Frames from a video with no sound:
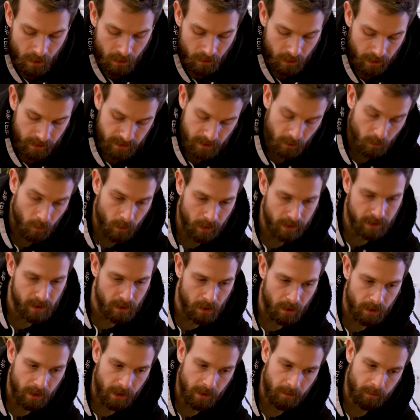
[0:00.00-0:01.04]
Okay, so once
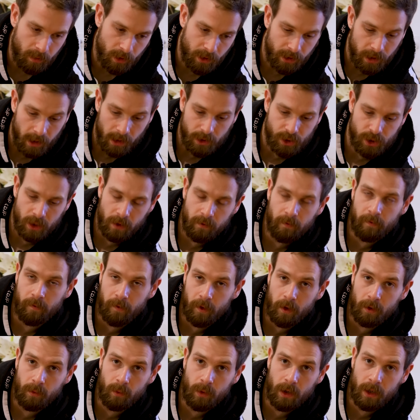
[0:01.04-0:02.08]
the production
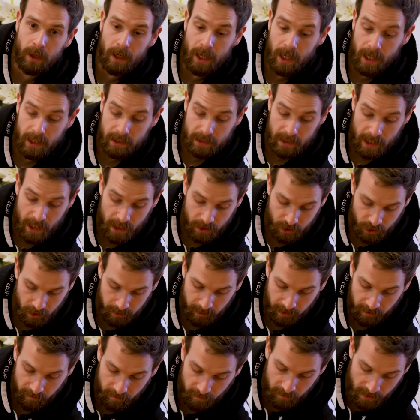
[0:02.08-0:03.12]
firmware has actually
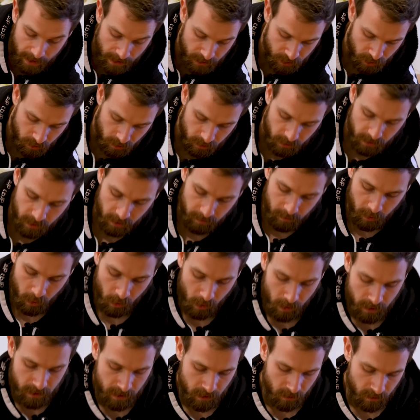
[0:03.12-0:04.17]
been flashed onto the
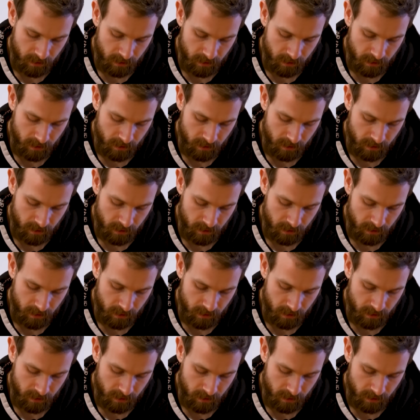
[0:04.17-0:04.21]
boards, you'll